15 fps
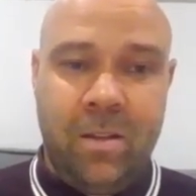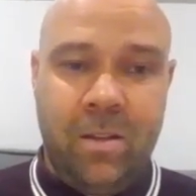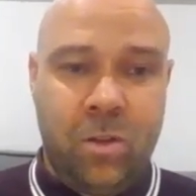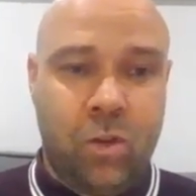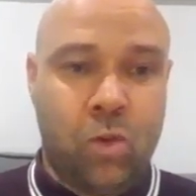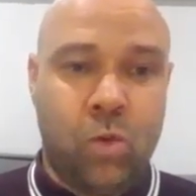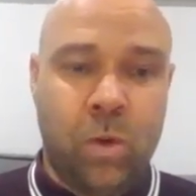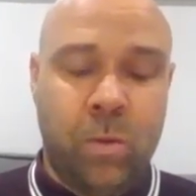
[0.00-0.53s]

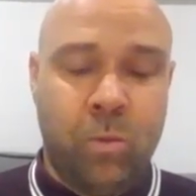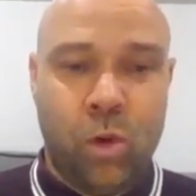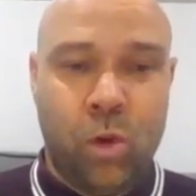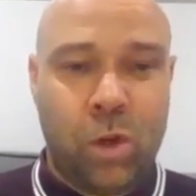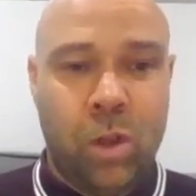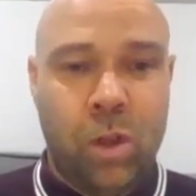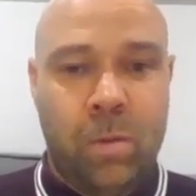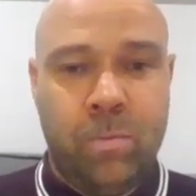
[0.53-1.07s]
There's grown
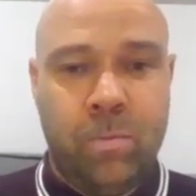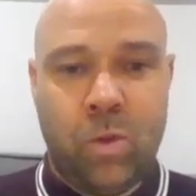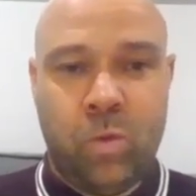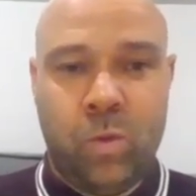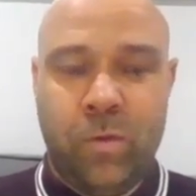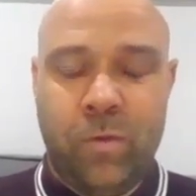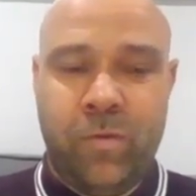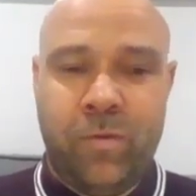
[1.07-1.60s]
more clubs.
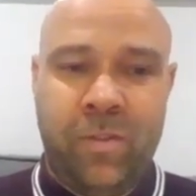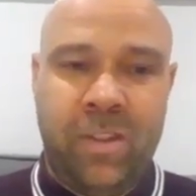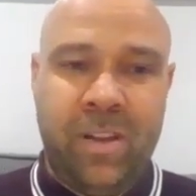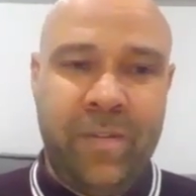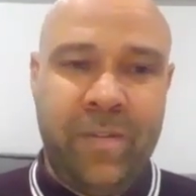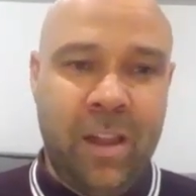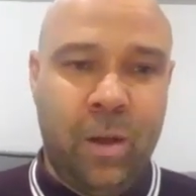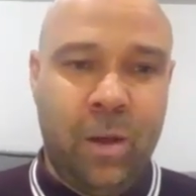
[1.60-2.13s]
We've
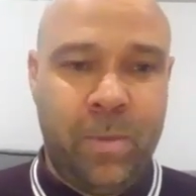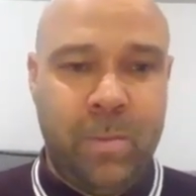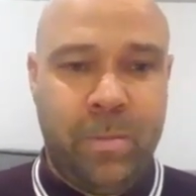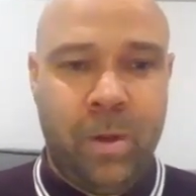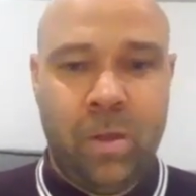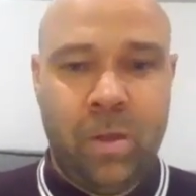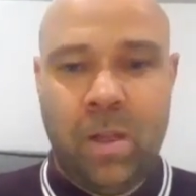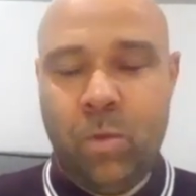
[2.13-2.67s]
developed the
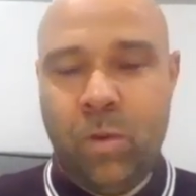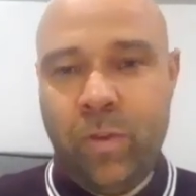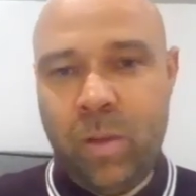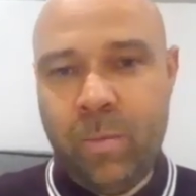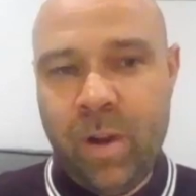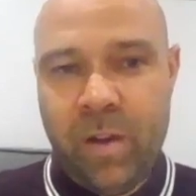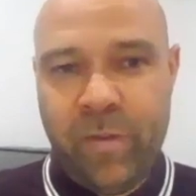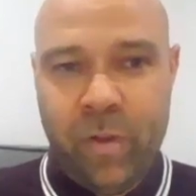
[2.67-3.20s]
building. We've had
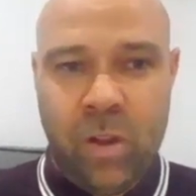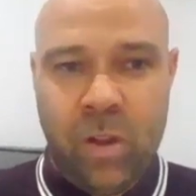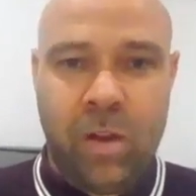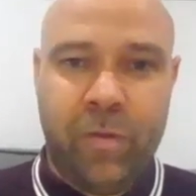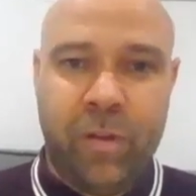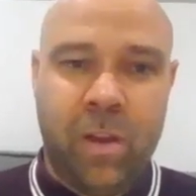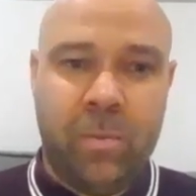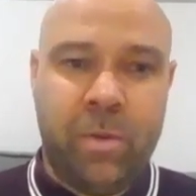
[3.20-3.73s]
a bit of
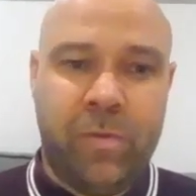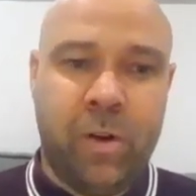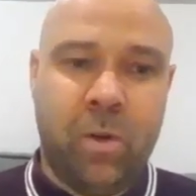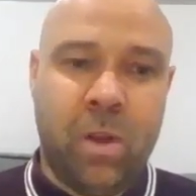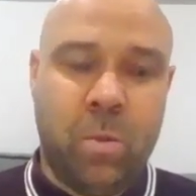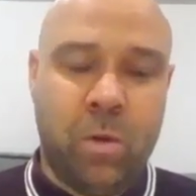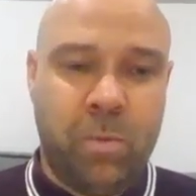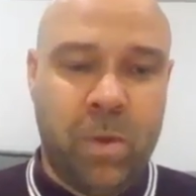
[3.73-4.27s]
funding for the
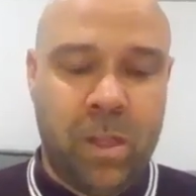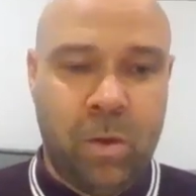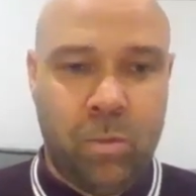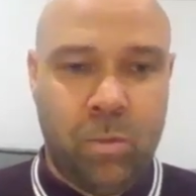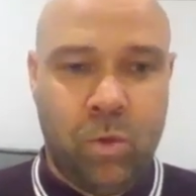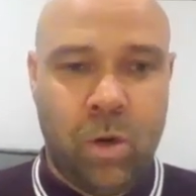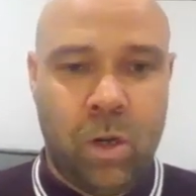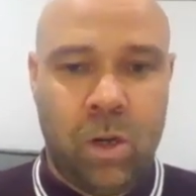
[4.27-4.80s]
pavilion. We've made it
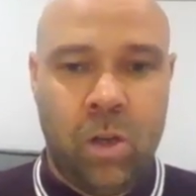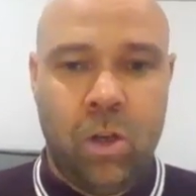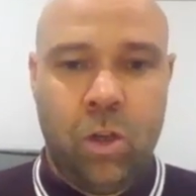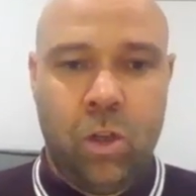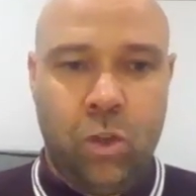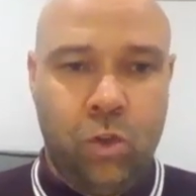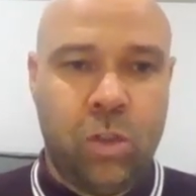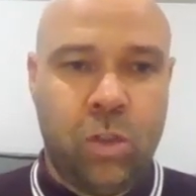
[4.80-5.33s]
more
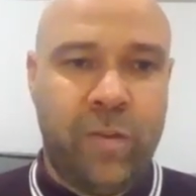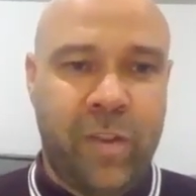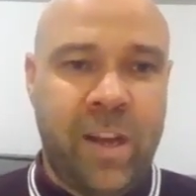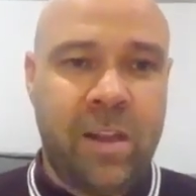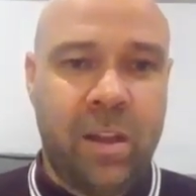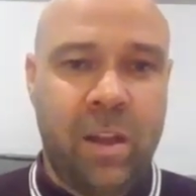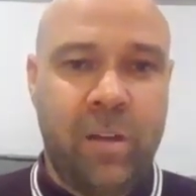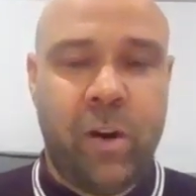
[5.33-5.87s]

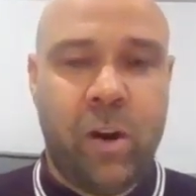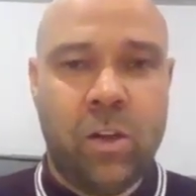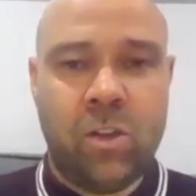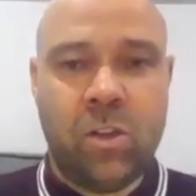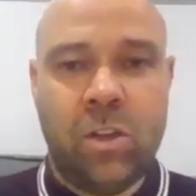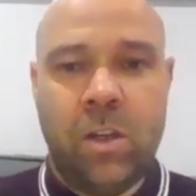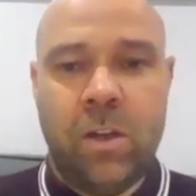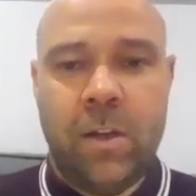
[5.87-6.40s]
user-friendly for
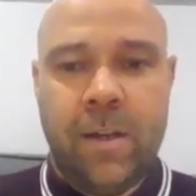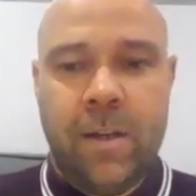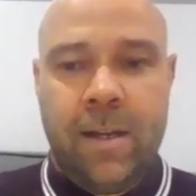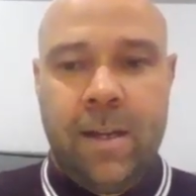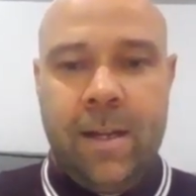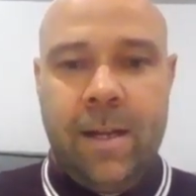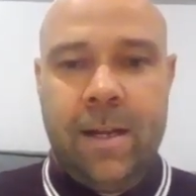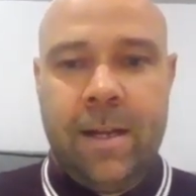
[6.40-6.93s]
us.
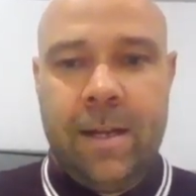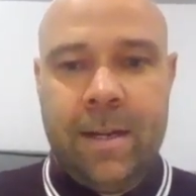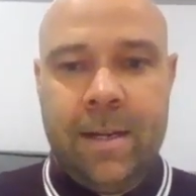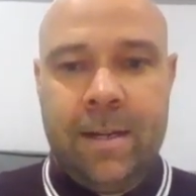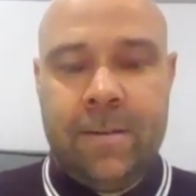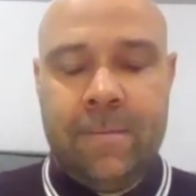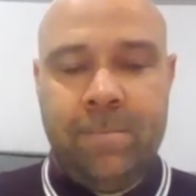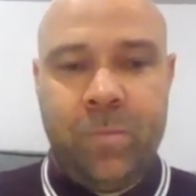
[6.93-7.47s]

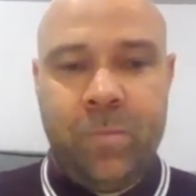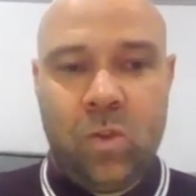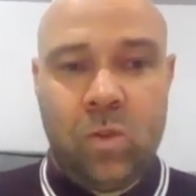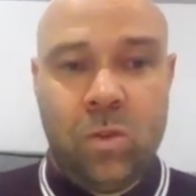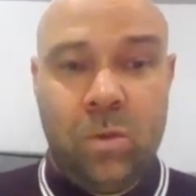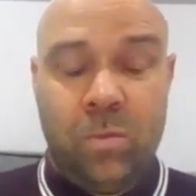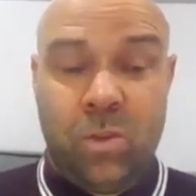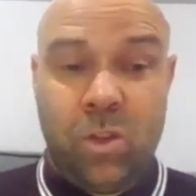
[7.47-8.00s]

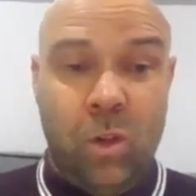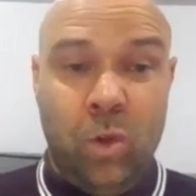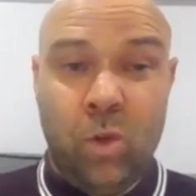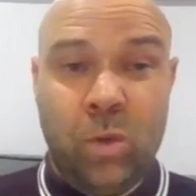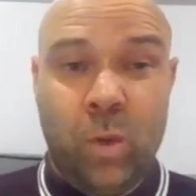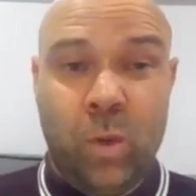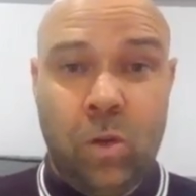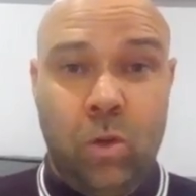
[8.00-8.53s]
So still
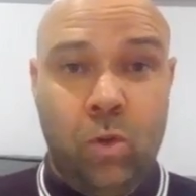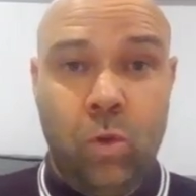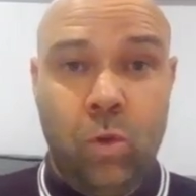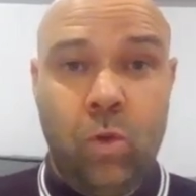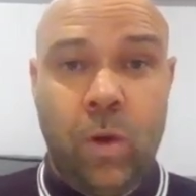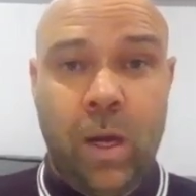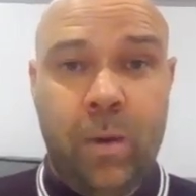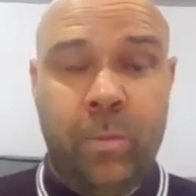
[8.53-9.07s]
loads of work to do
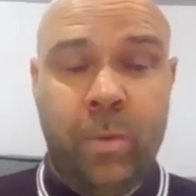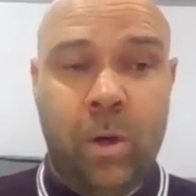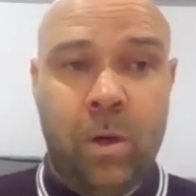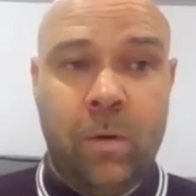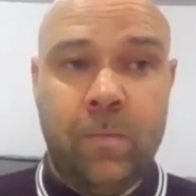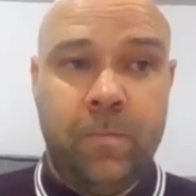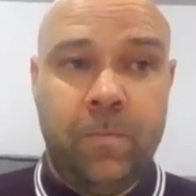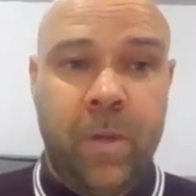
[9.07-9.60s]
to it,
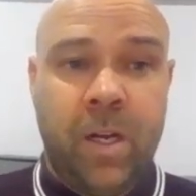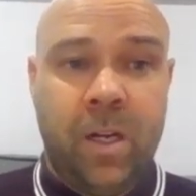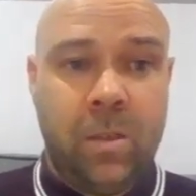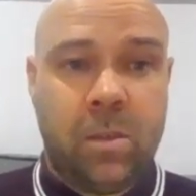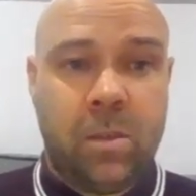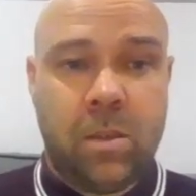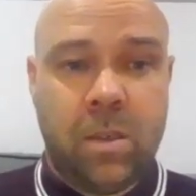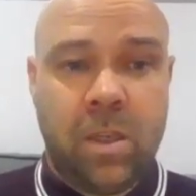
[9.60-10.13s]
but
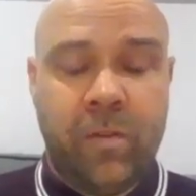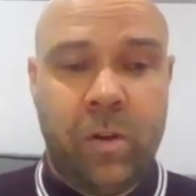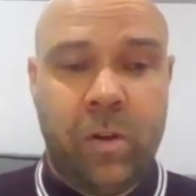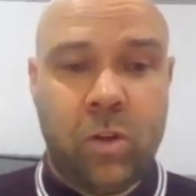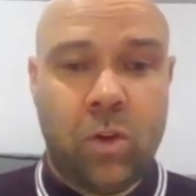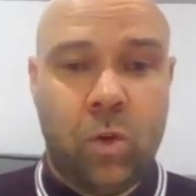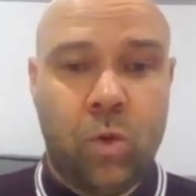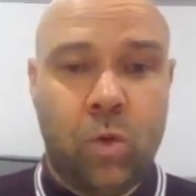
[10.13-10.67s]
it's given
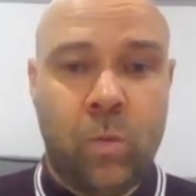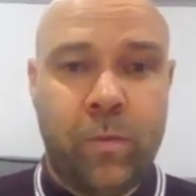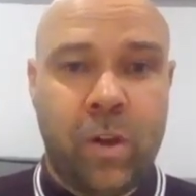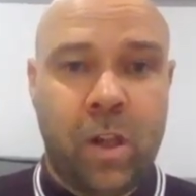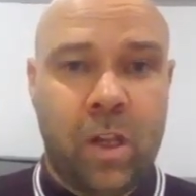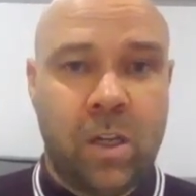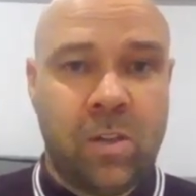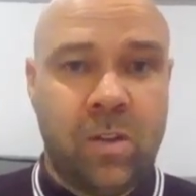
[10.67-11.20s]
us a home for
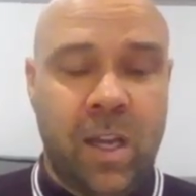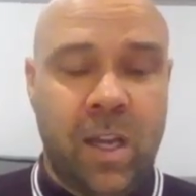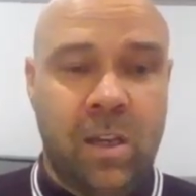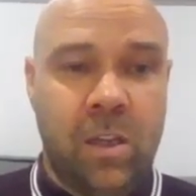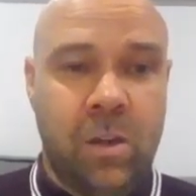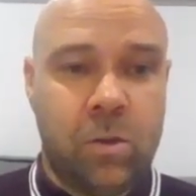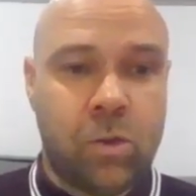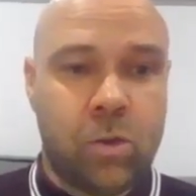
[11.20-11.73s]
the last
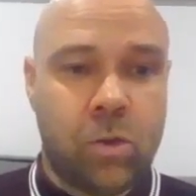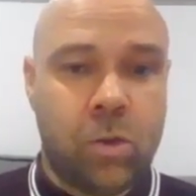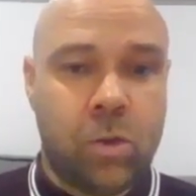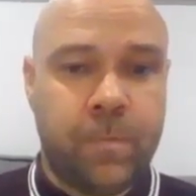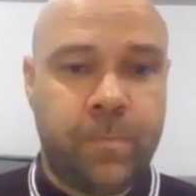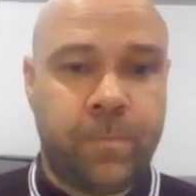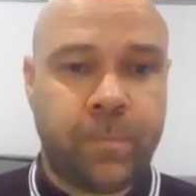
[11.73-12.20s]
10 years or so.